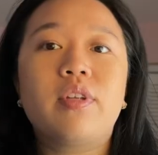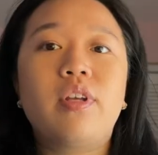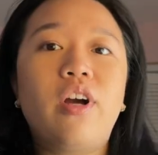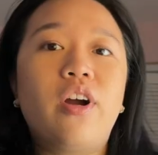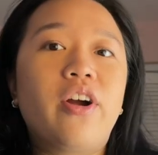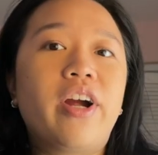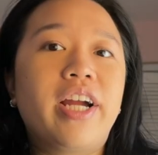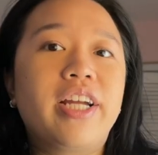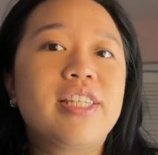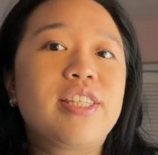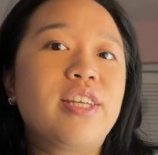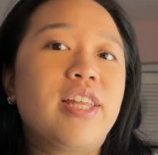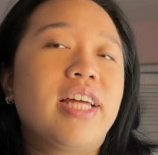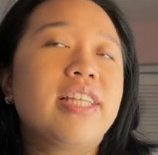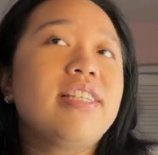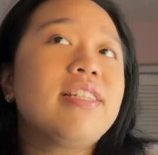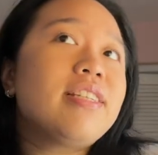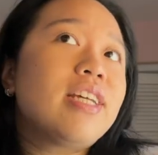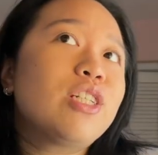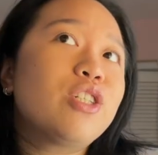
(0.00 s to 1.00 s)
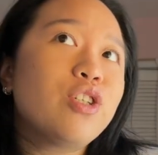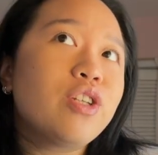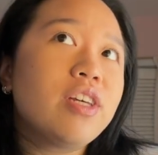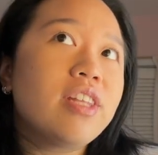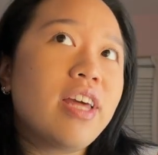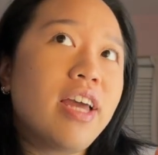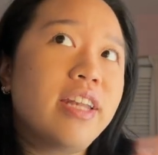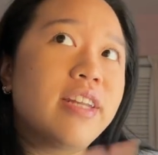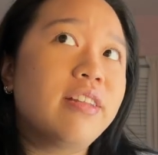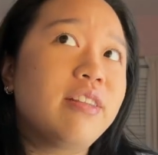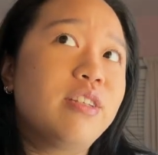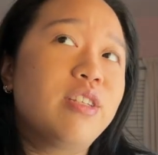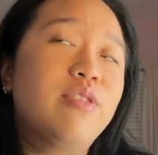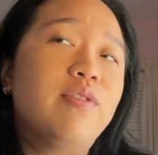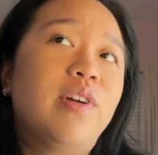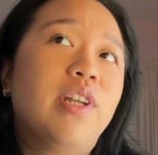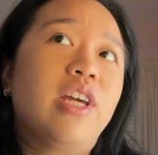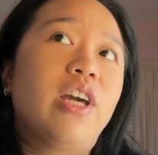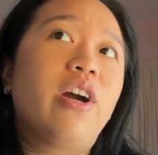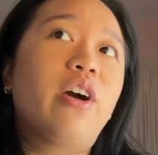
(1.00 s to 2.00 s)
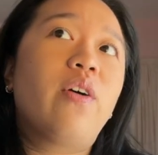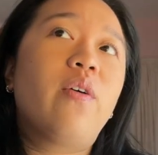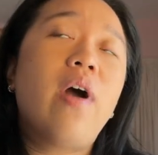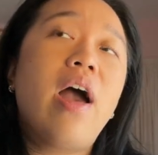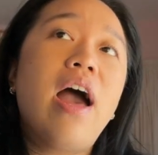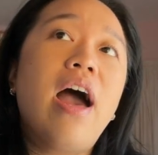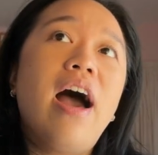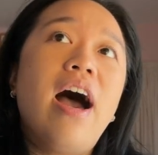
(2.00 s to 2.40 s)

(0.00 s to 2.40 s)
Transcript: All right, so that's essentially the end of this video.